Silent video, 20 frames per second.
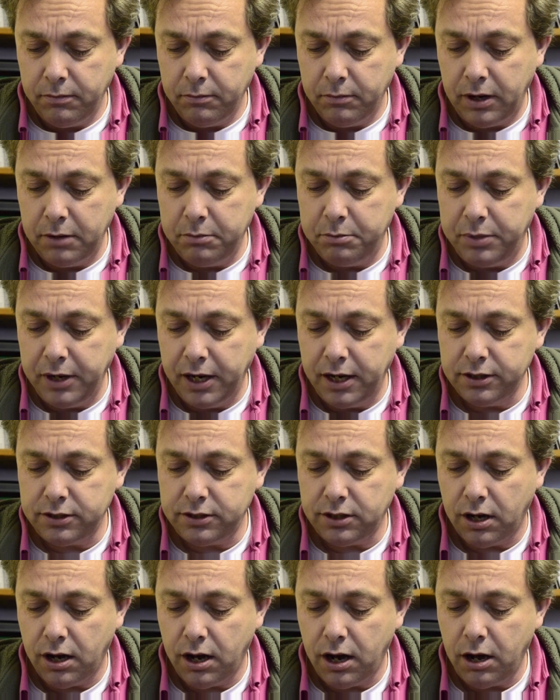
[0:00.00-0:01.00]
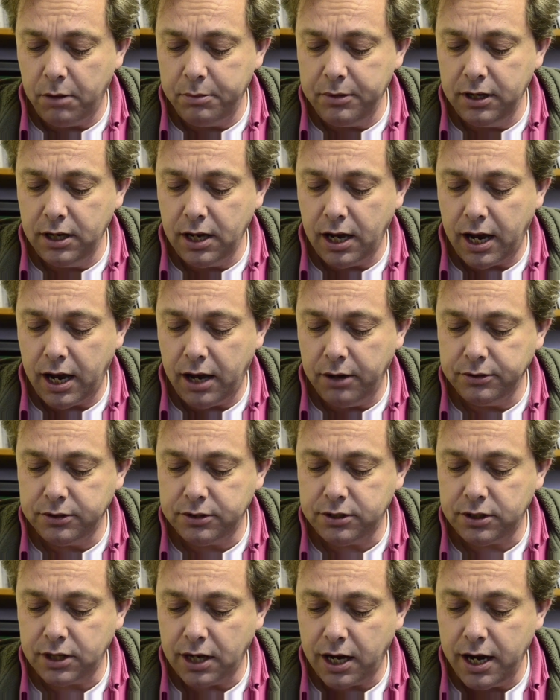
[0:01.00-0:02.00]
My biggest hobby
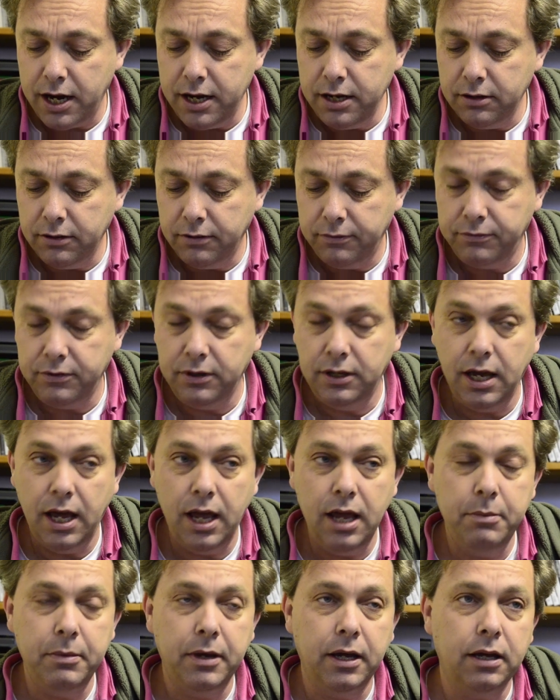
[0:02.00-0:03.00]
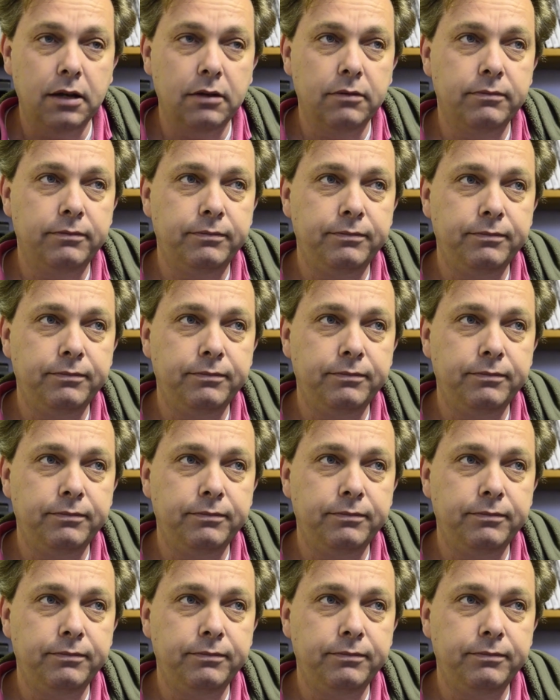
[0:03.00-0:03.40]
outside of gaming.